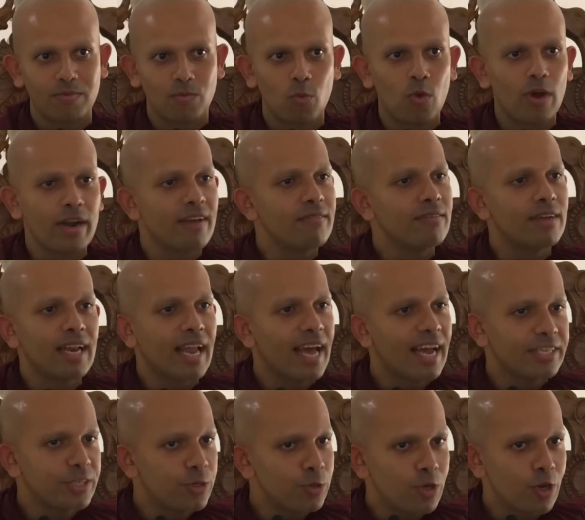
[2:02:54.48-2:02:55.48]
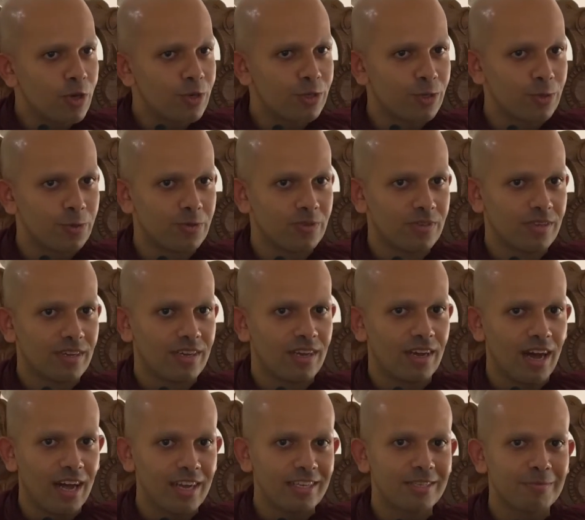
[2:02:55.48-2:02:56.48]
Whatever land you go to,
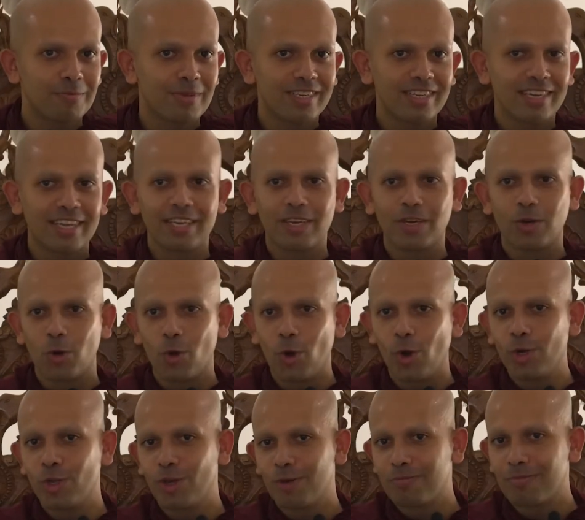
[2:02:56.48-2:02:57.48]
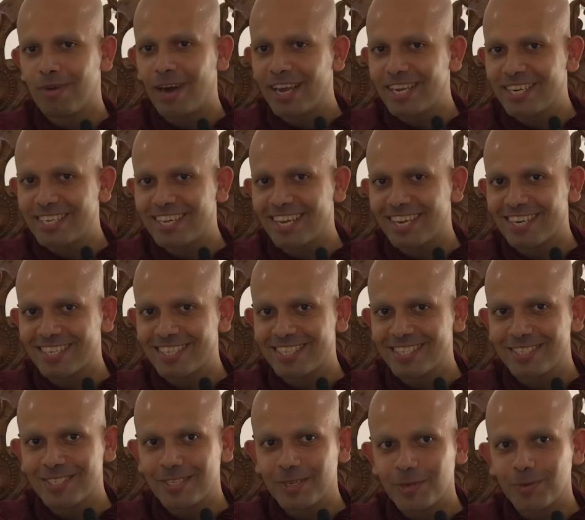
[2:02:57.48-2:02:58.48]
ultimately, all your mind can
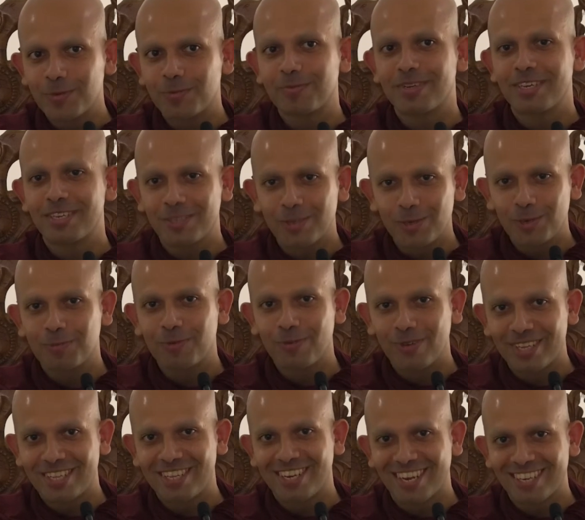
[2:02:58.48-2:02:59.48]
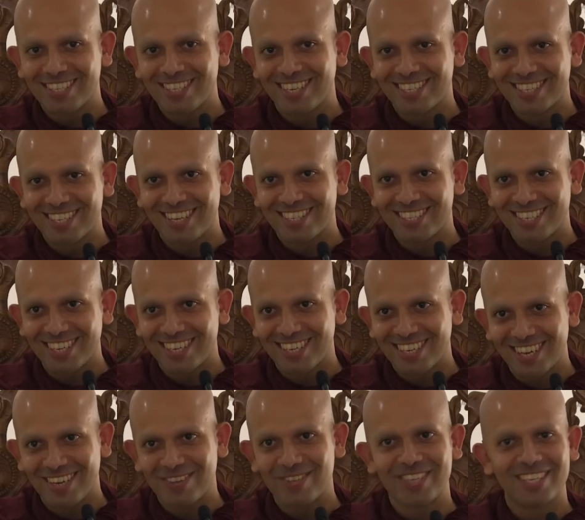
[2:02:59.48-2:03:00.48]
consume is rupa, vedana, sanya,
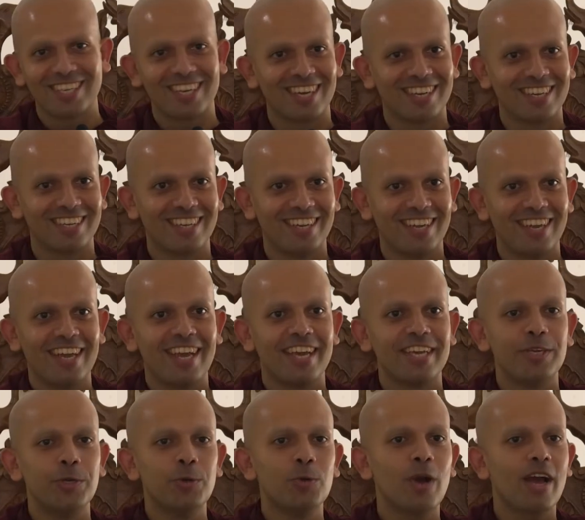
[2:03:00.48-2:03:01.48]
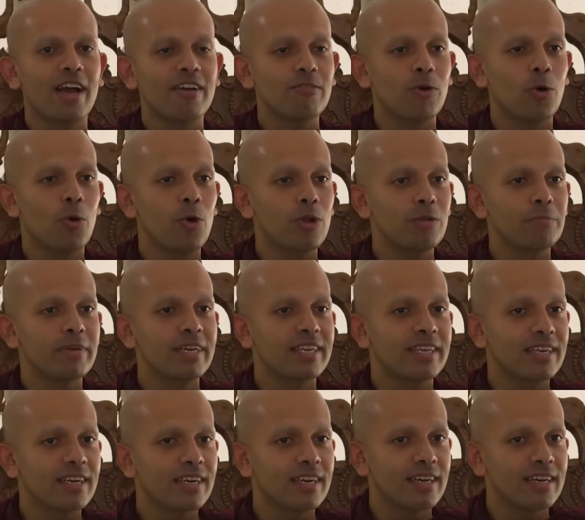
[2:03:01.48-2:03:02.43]
sankhara, vijnana. You have all been